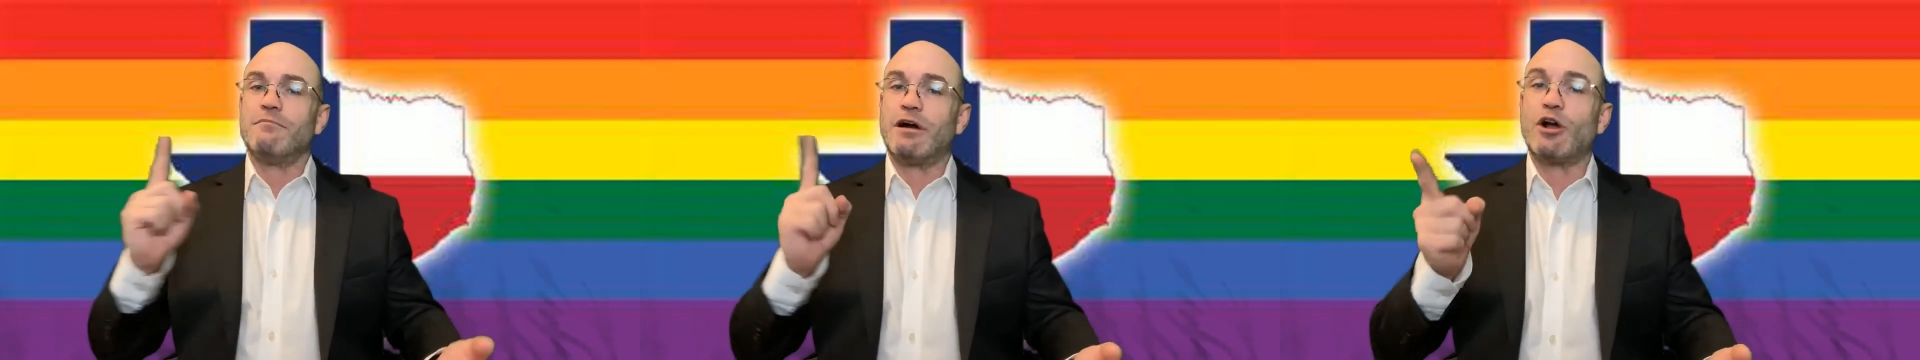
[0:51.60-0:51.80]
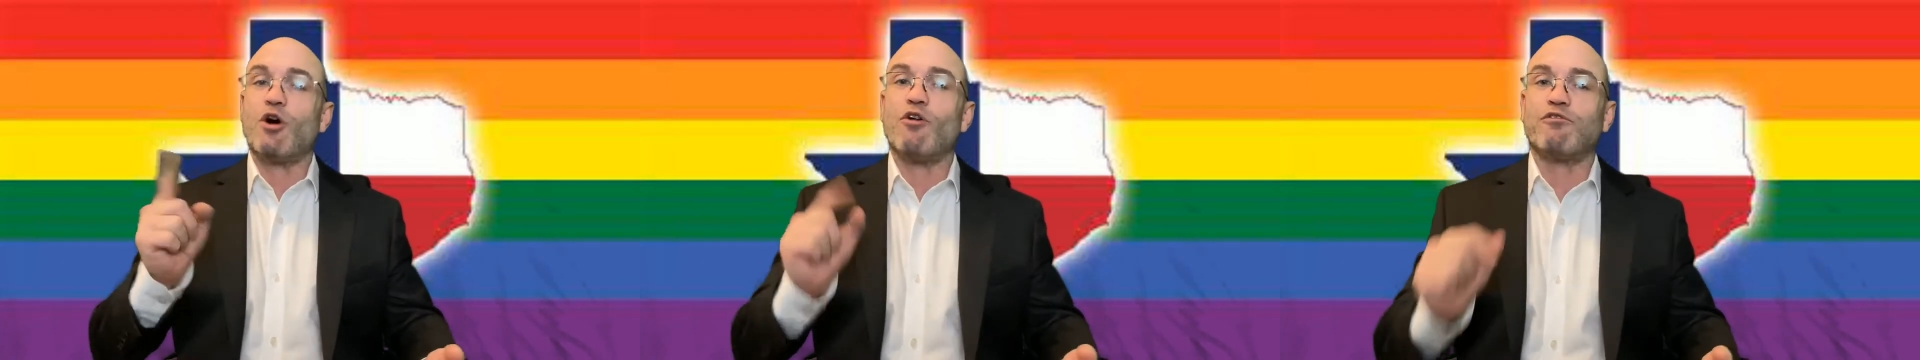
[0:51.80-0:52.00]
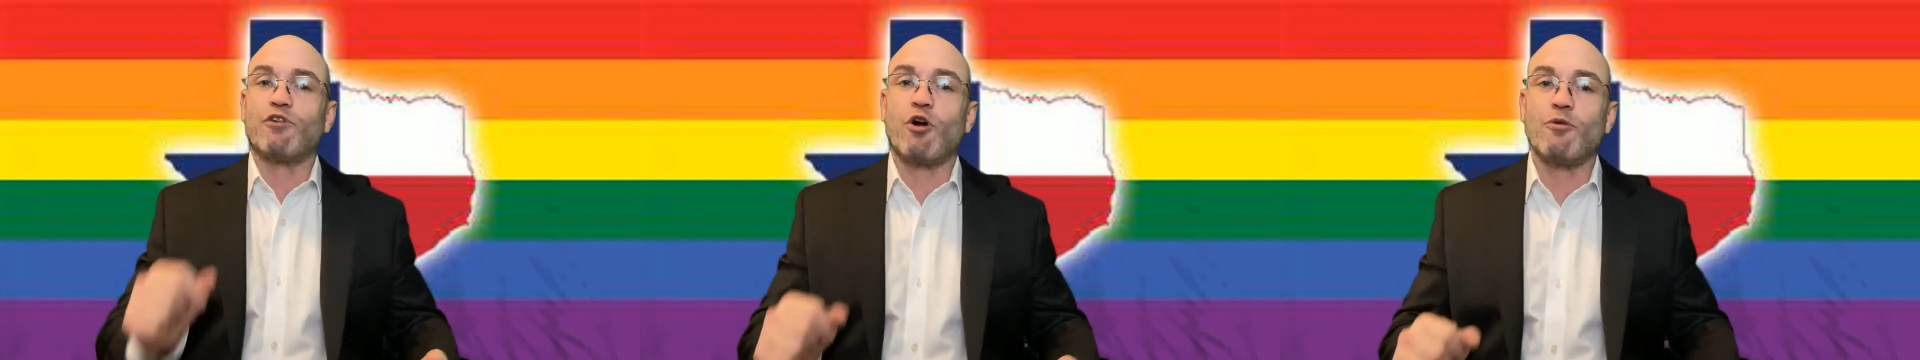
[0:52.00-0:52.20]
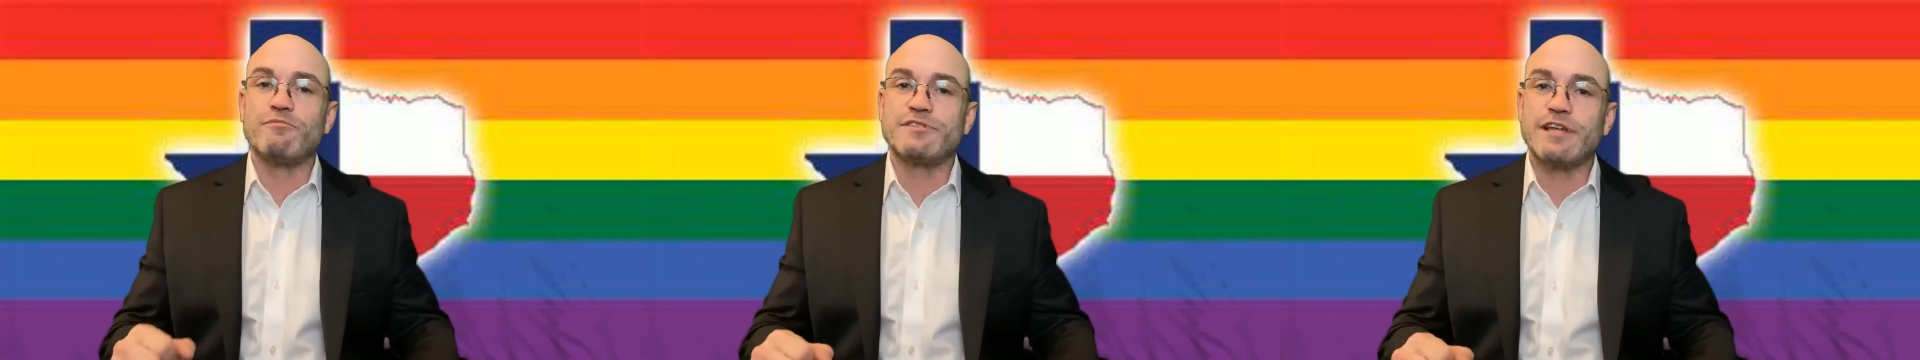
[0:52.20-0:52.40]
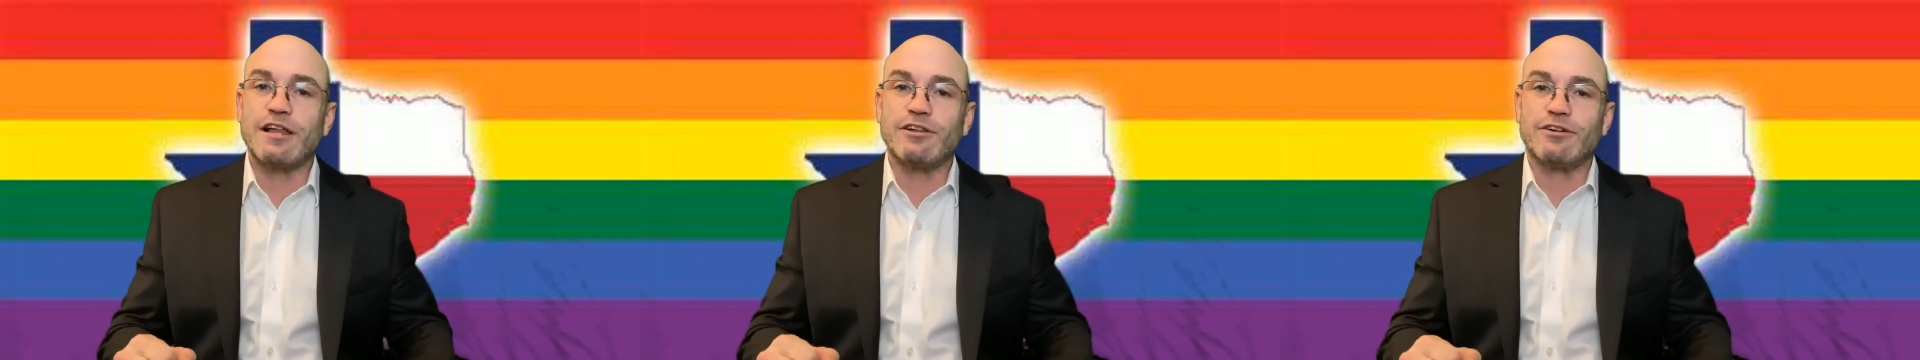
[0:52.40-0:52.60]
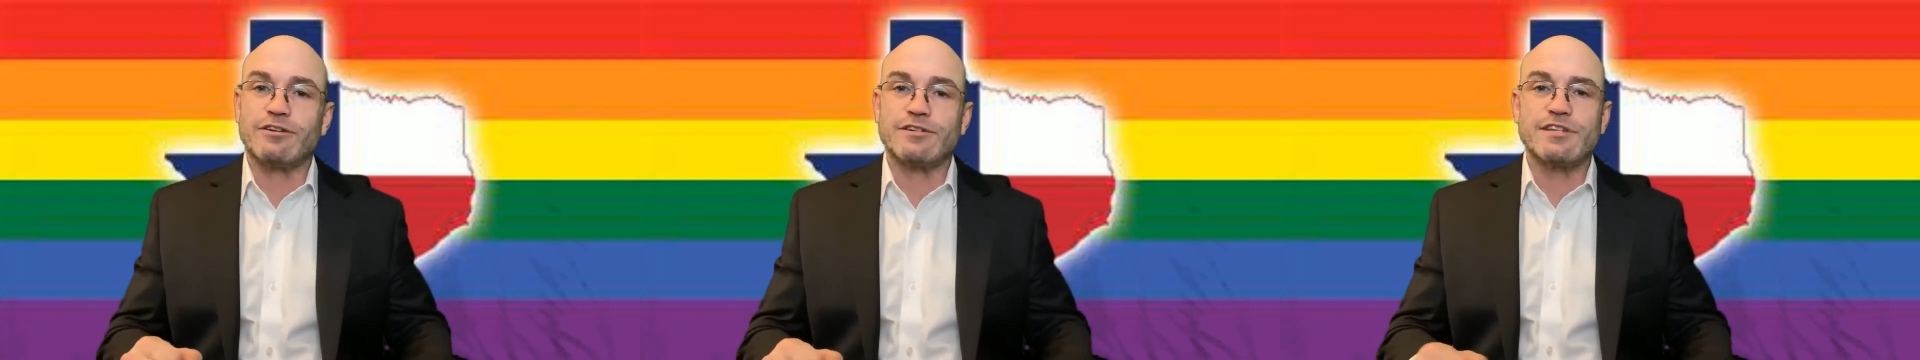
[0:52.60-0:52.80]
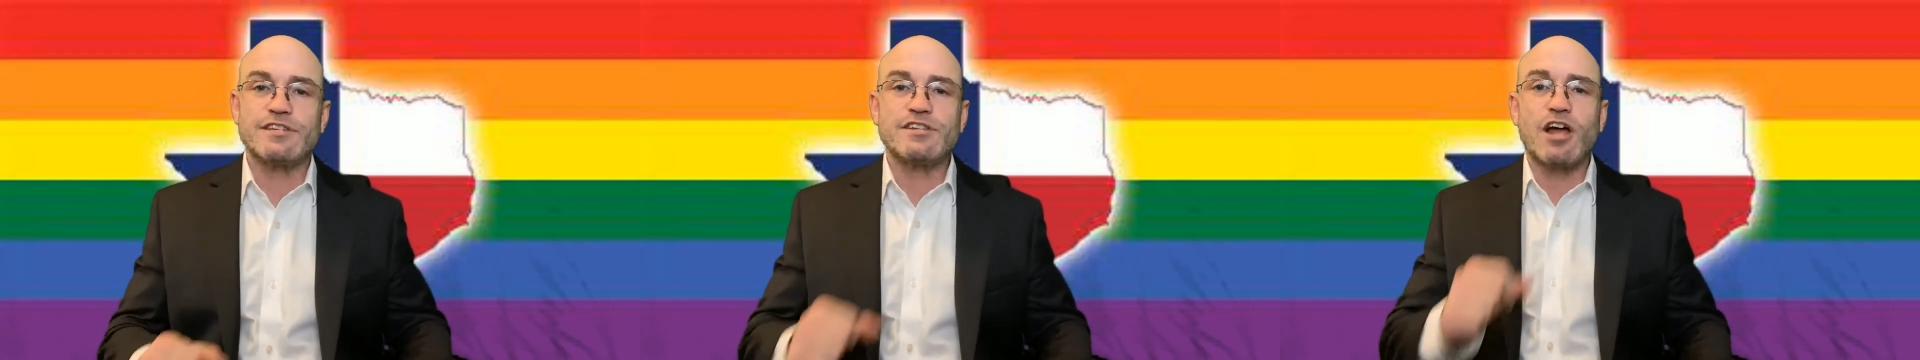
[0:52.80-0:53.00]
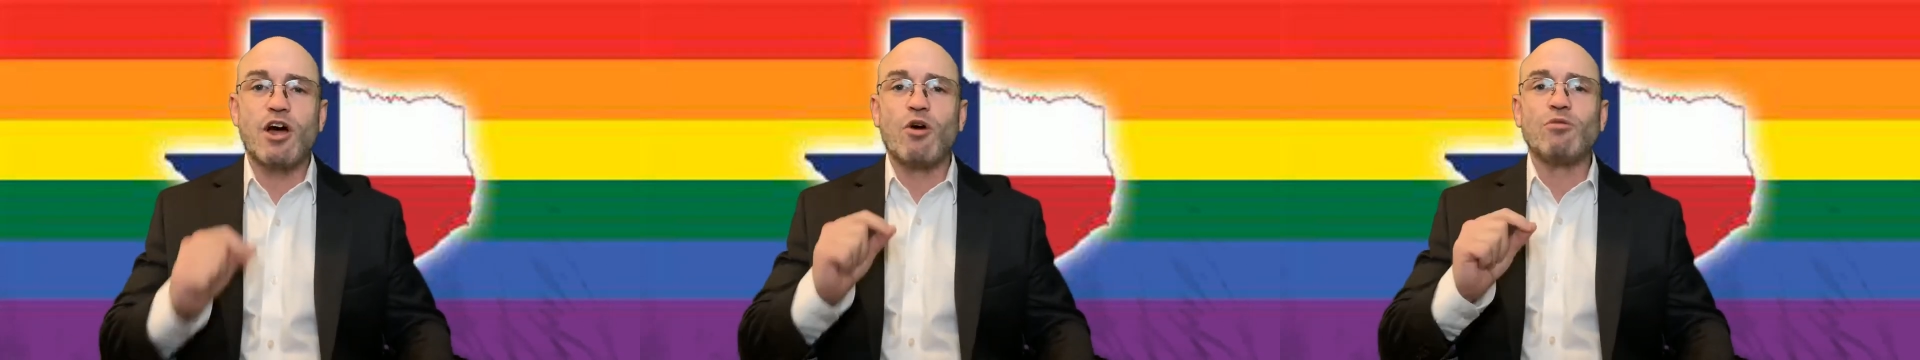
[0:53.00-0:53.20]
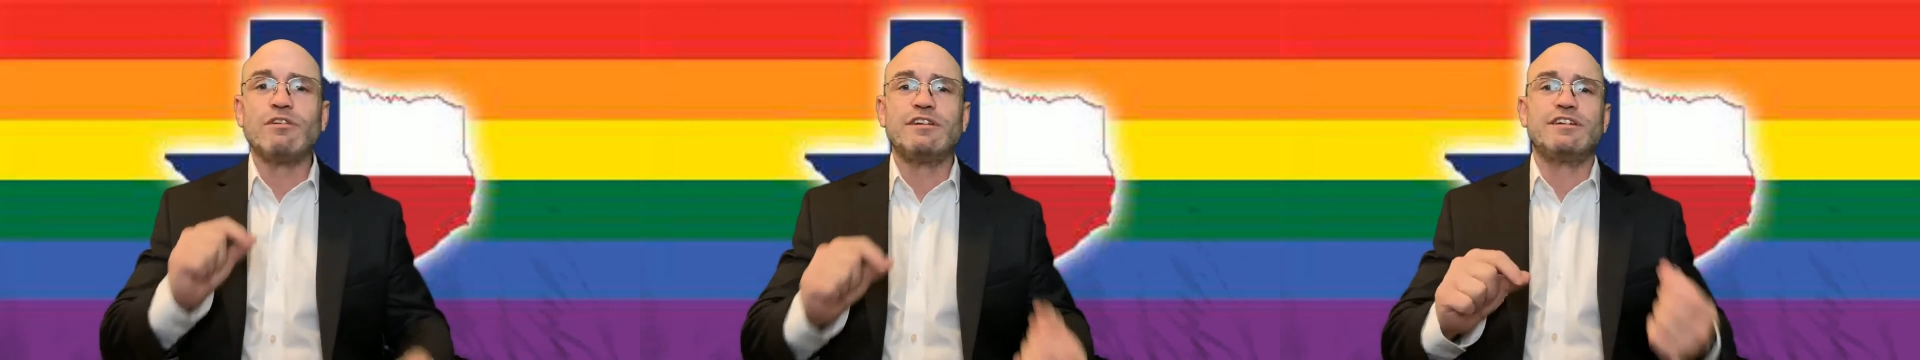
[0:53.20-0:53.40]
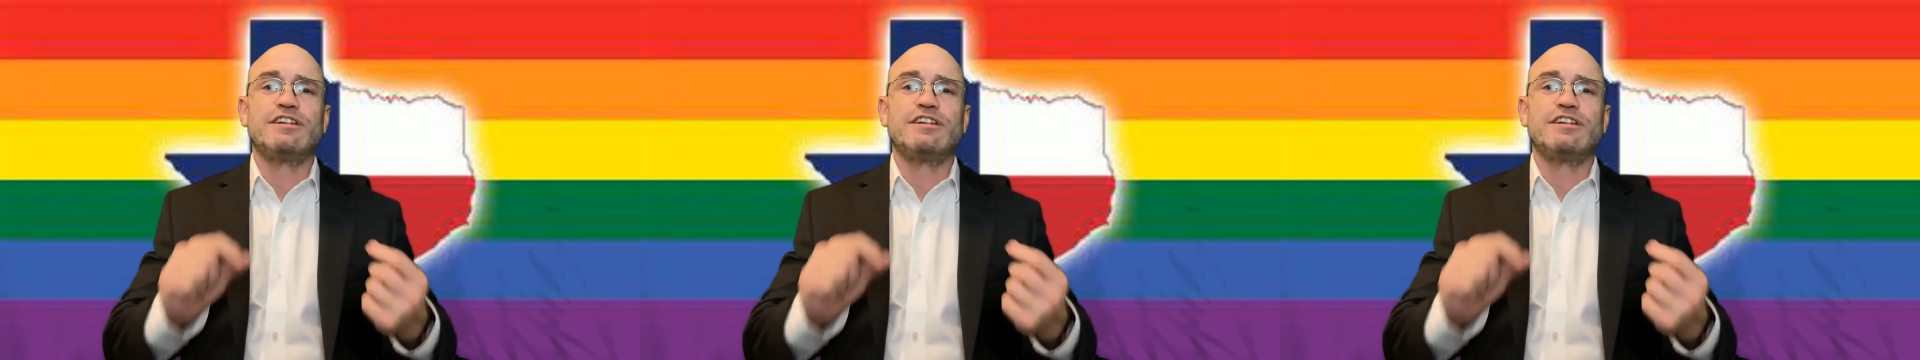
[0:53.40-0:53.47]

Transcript: My goal for home sellers is not only